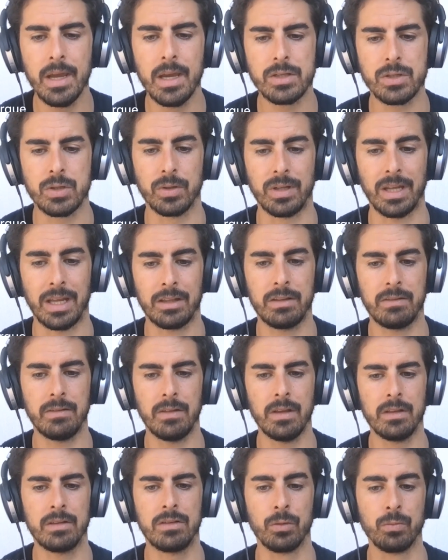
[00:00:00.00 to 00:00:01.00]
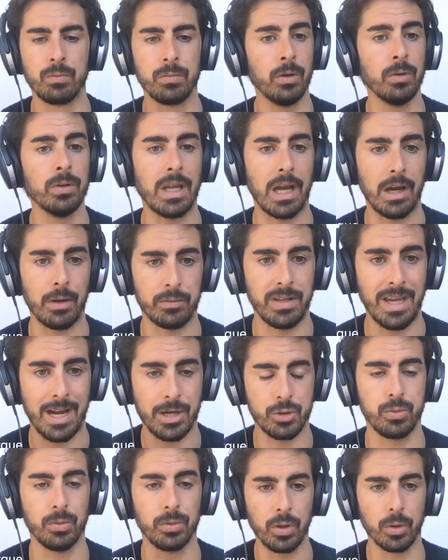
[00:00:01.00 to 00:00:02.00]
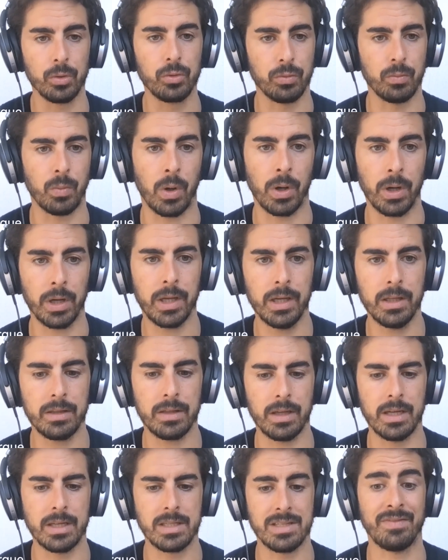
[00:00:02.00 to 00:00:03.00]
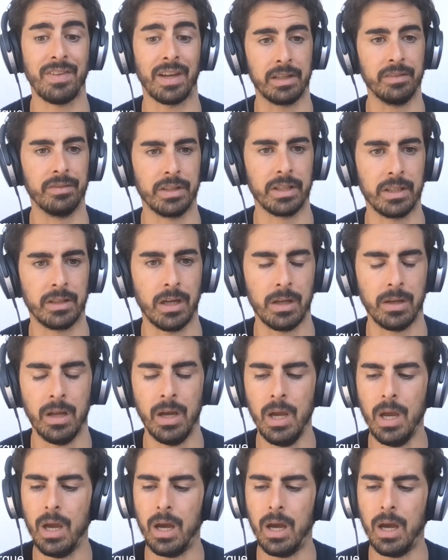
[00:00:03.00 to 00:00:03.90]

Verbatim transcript: so that the rollout, the actual go-to-market, is effectively done.